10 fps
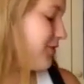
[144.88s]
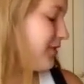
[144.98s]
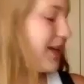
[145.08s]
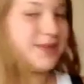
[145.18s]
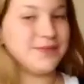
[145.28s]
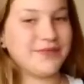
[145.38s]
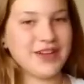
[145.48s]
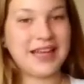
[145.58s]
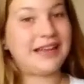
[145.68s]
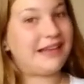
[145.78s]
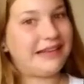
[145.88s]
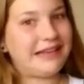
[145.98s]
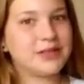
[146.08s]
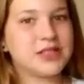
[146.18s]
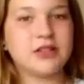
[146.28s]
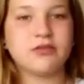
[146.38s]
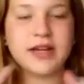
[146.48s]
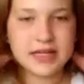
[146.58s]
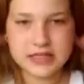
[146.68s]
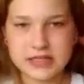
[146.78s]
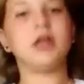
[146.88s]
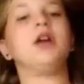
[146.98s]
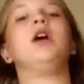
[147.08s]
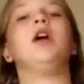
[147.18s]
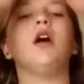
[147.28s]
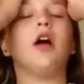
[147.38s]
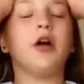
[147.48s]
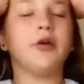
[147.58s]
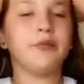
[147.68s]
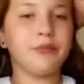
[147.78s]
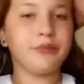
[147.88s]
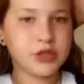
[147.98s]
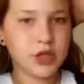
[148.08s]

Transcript: today, first day. Wasn't the greatest. Um, so